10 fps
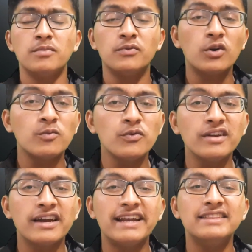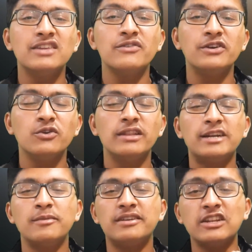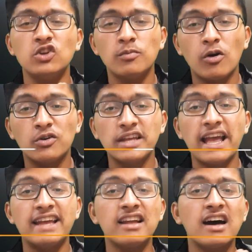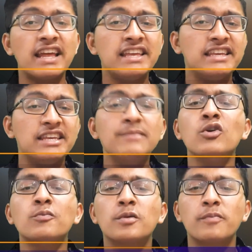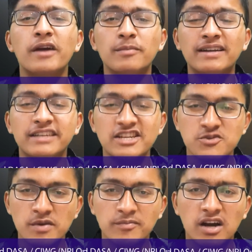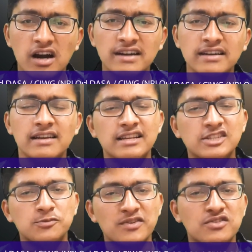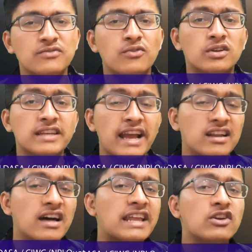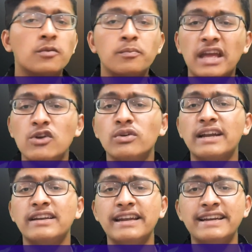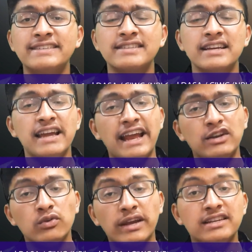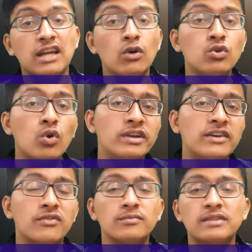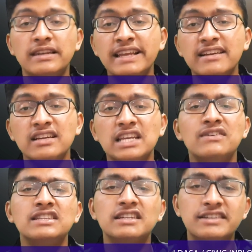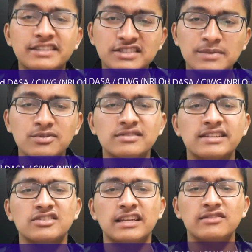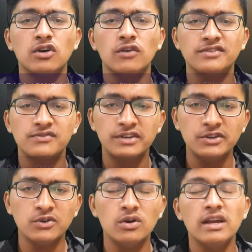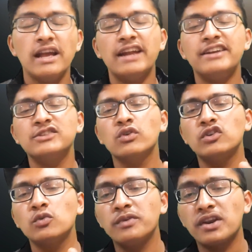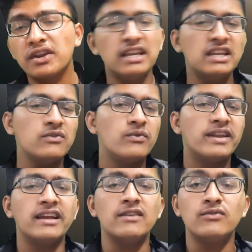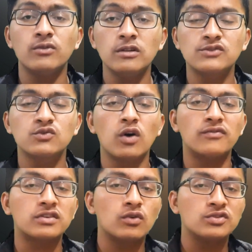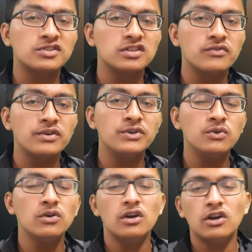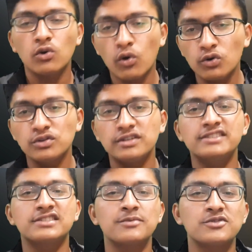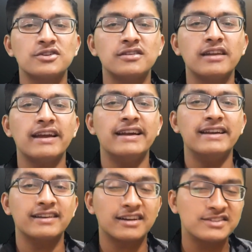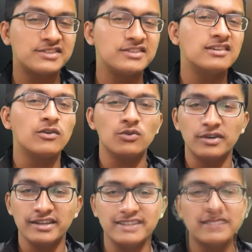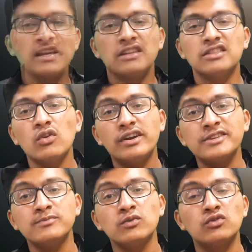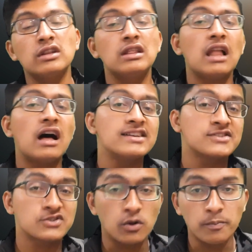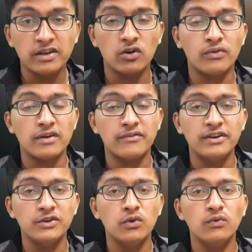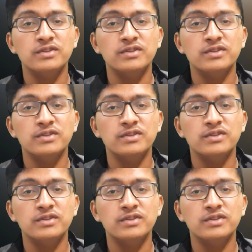before moving ahead in the video, let me tell you about the NRI ebook prepared by Test Prep Card specially for the NRI or PIO candidates, and you can download it from the link given in the description section of this video, and it is going to be really very helpful. So after watching the video, go to the description and consider downloading it. Now let us move to the last topic of our video,